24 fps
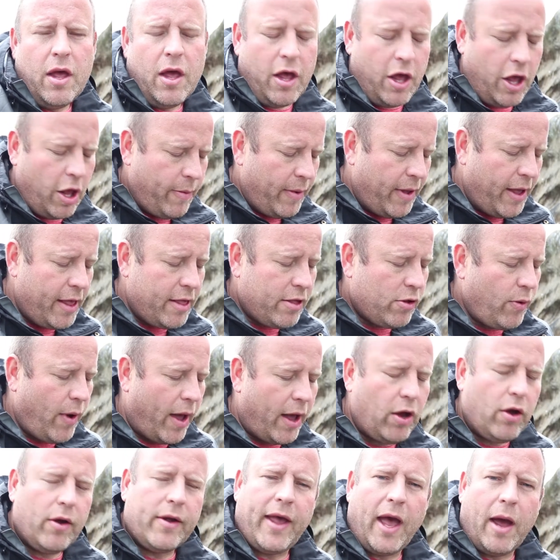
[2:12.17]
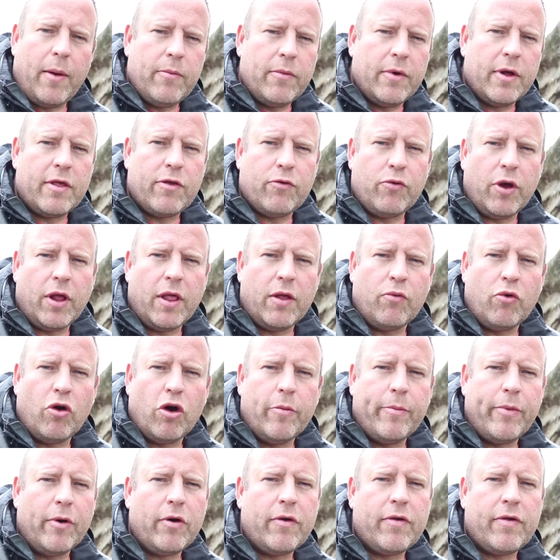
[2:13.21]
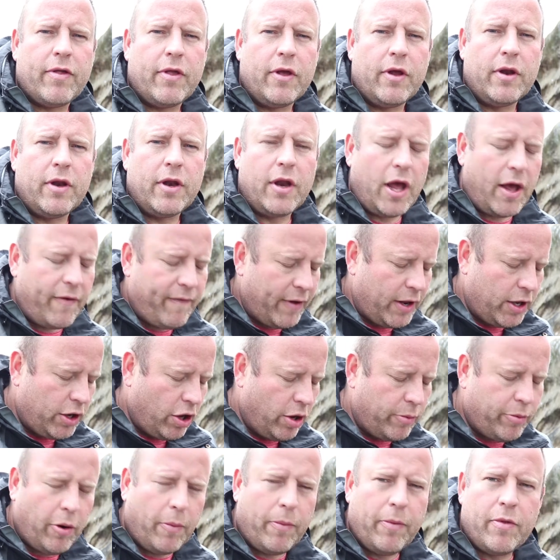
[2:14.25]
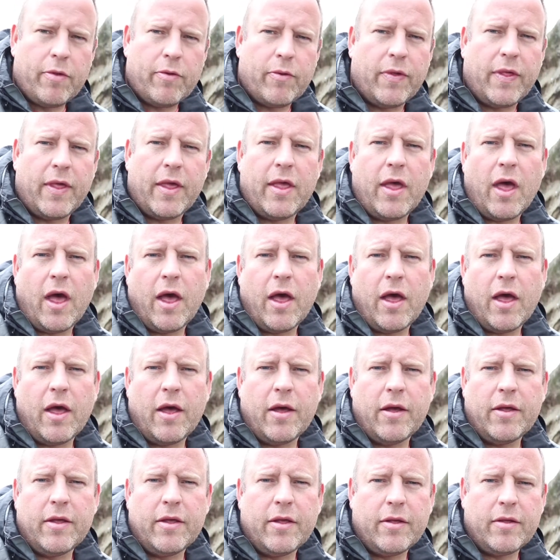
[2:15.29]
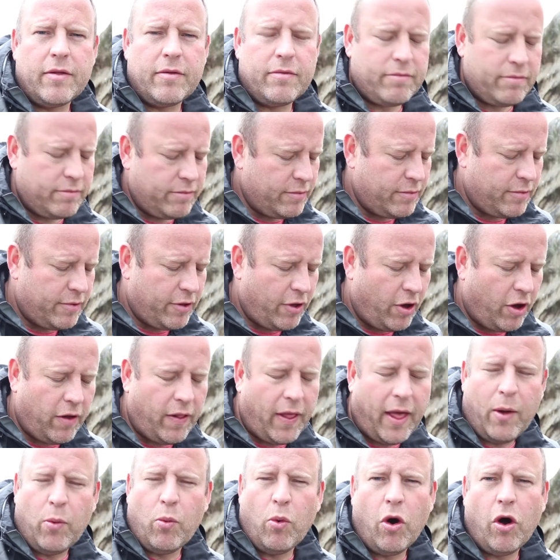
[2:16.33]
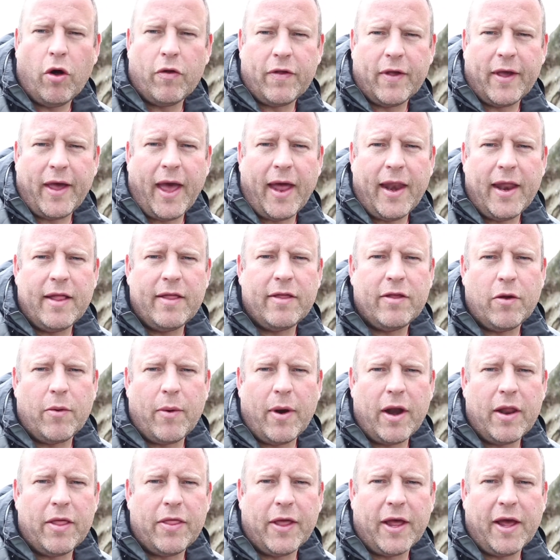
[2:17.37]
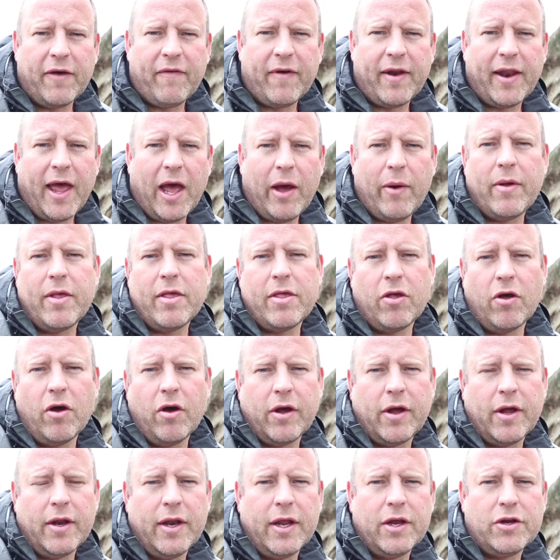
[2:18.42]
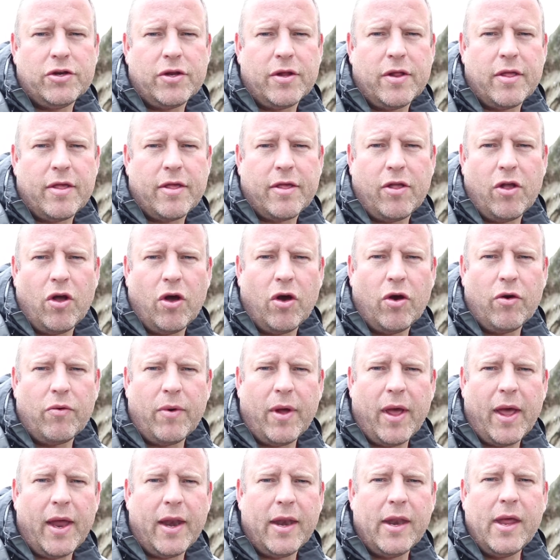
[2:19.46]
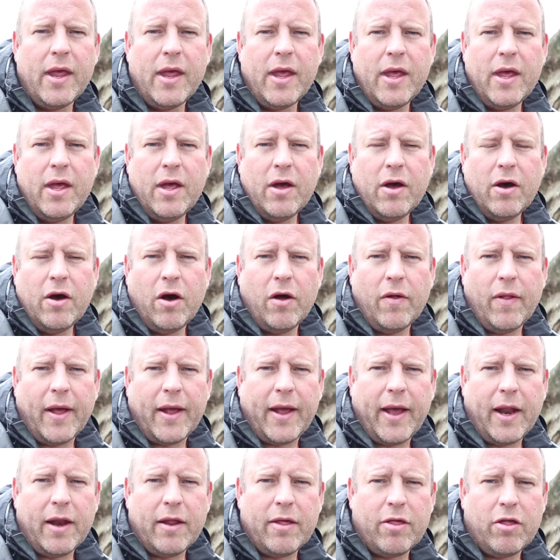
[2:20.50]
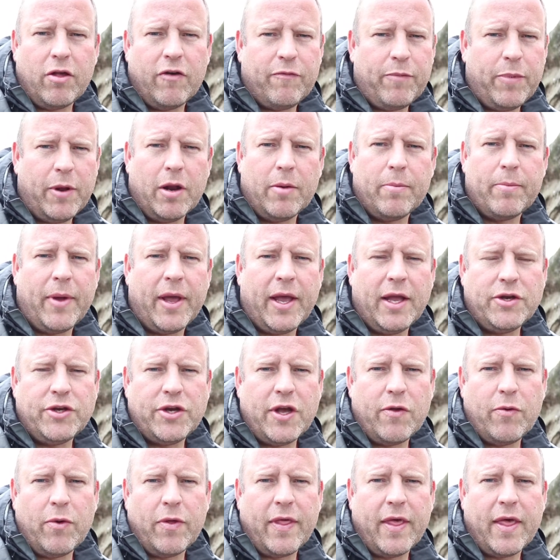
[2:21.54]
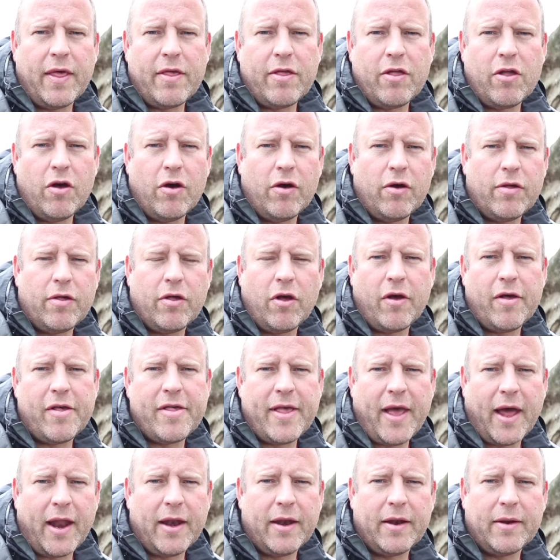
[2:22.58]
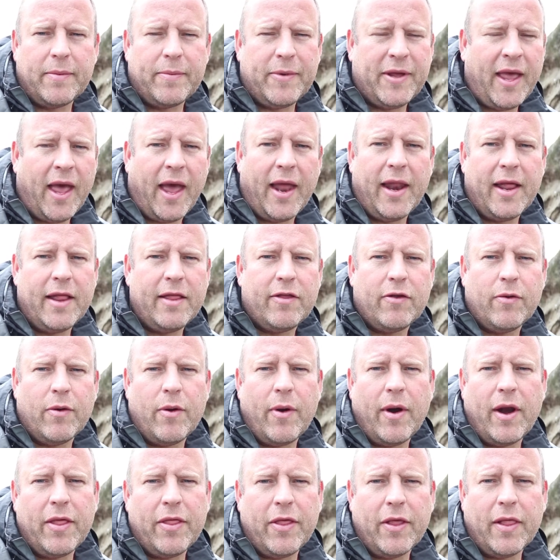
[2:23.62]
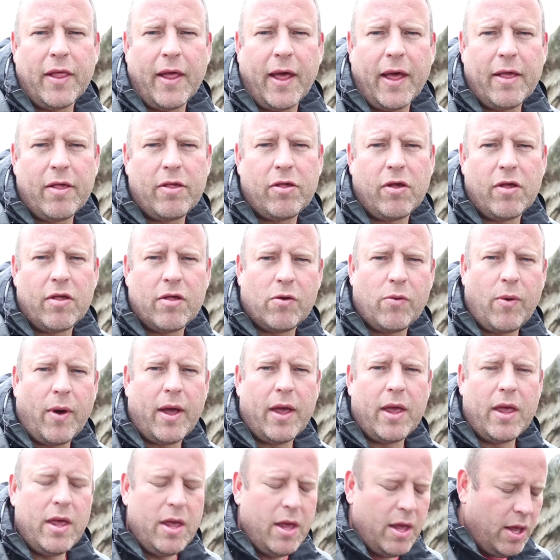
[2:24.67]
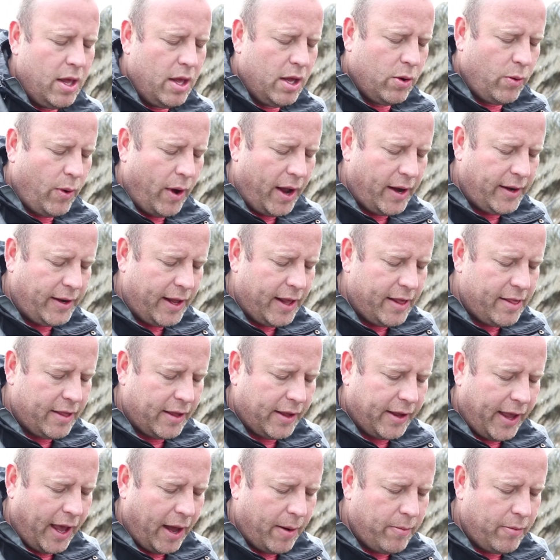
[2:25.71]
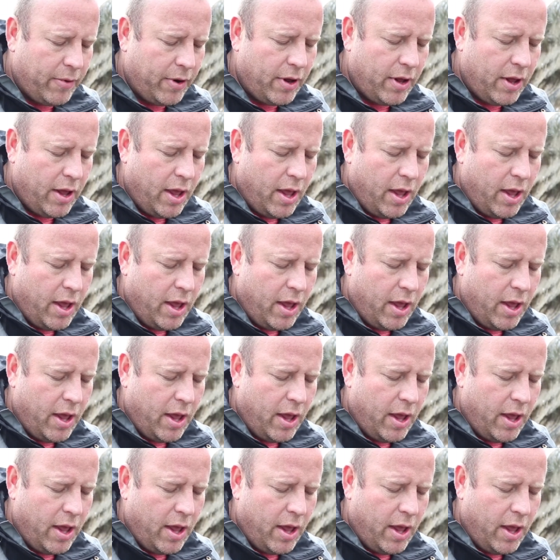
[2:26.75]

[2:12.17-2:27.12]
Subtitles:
It is quite a good camera, it's really robust and I've had no problems with it, sort of like water getting into it or anything. I've had it out in sort of conditions, snow, rain, all that kind of stuff, been on beaches with it. There's no sort of sand getting into it or anything like that, so it's quite a decent camera.